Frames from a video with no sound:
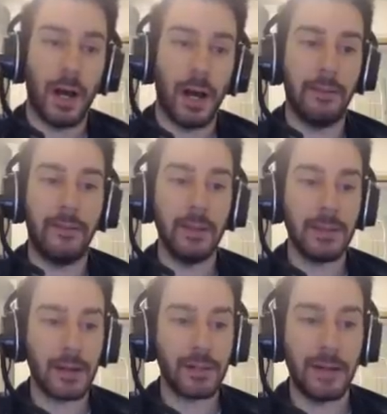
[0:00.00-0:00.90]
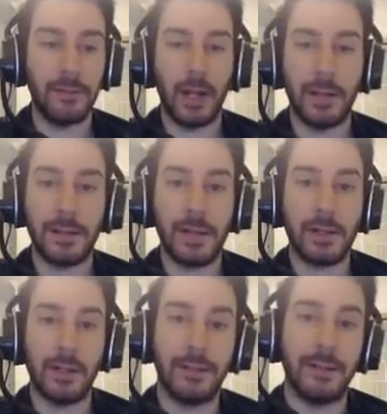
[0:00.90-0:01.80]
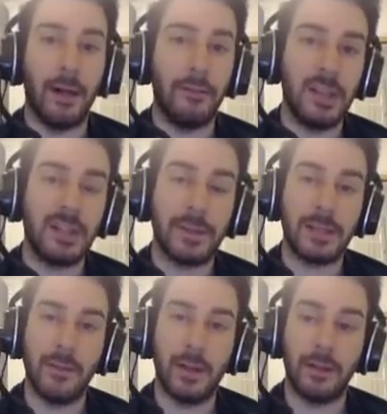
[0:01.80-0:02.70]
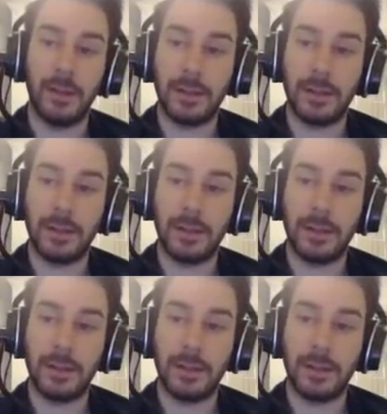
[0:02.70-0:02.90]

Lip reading: The video is actually going to have a lot of discussion on Delphi specifically.